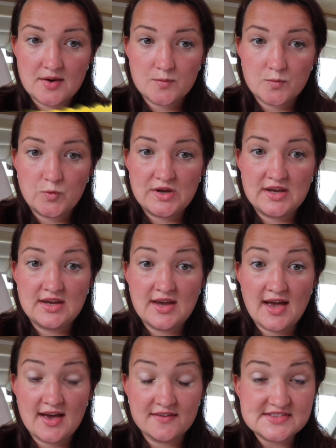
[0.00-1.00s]
We
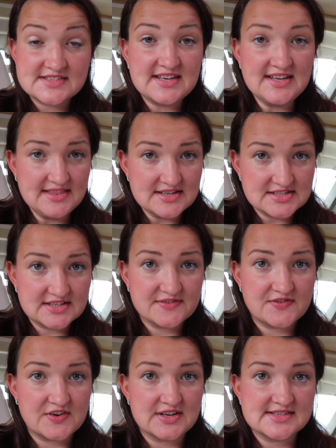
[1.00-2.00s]
have seen the
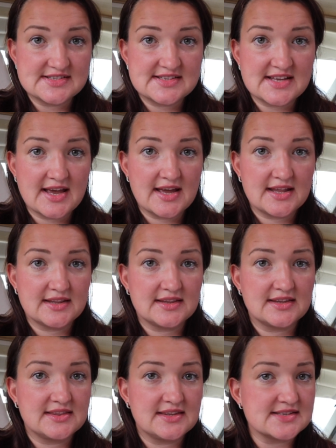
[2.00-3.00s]
difference, and
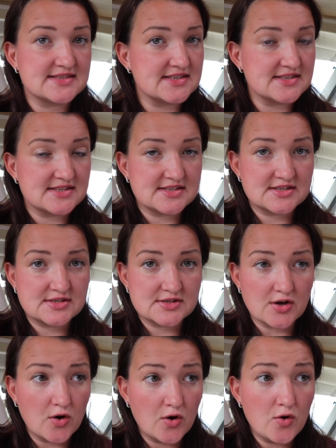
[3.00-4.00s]
this is
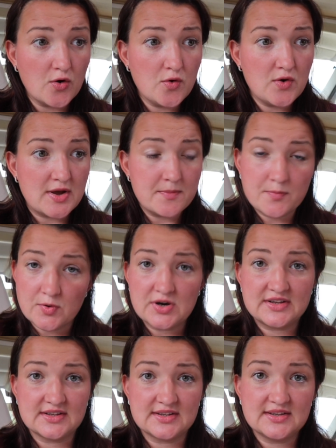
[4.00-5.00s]
so
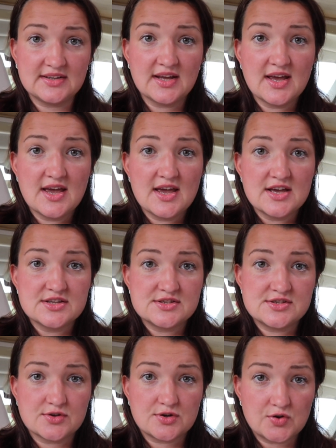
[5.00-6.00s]
important
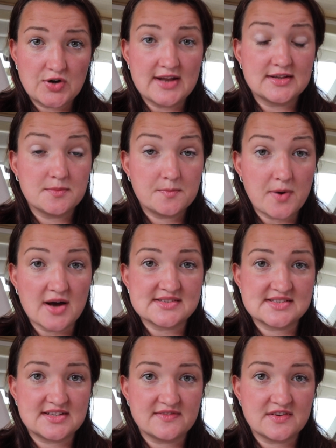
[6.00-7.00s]
to create a
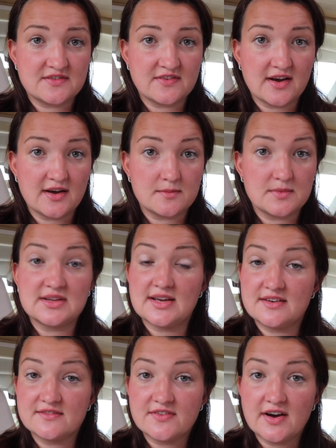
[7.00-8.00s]
positive
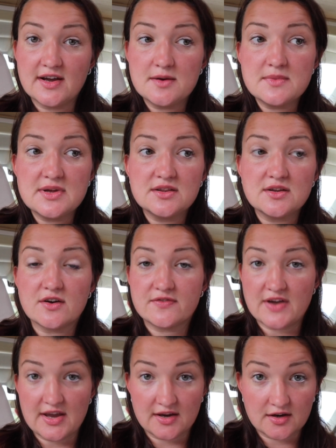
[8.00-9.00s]
environment of
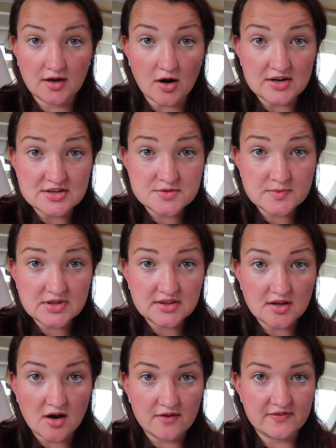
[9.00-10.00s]

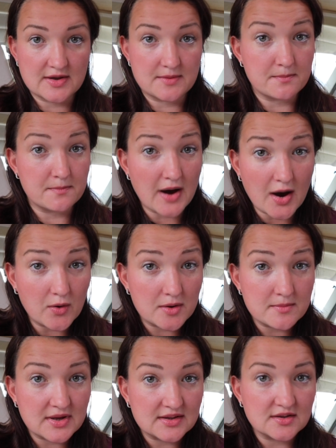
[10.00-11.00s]
encouragement, of
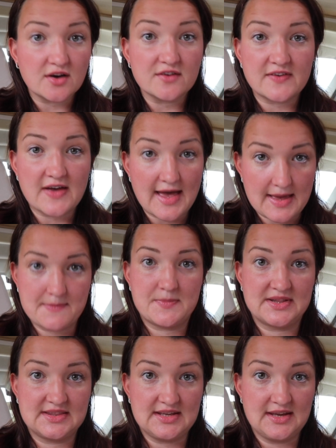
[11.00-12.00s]
empowerment, of
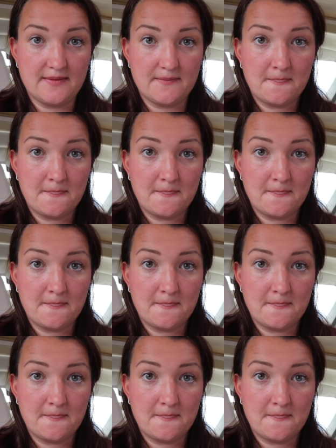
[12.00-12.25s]
empathy.